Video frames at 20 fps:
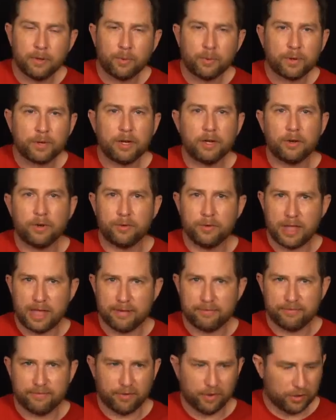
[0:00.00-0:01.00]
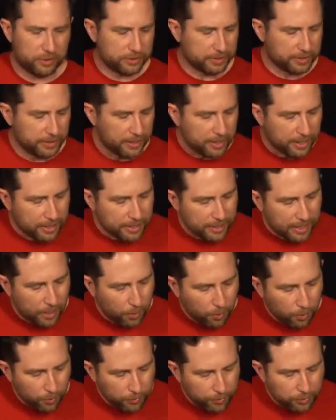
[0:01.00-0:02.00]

we're gonna learn that first. Now,